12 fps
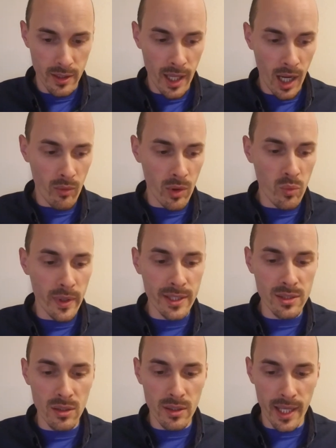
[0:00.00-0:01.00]
Now, when
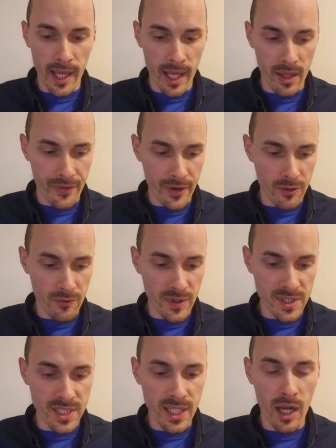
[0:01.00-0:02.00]
we look at their
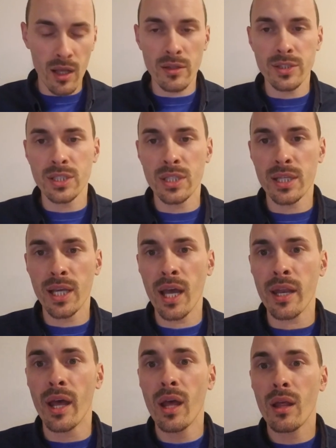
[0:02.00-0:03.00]
physiology,
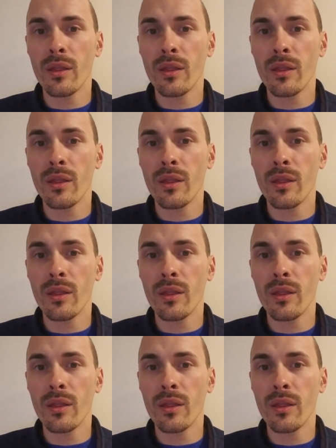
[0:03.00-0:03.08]
again,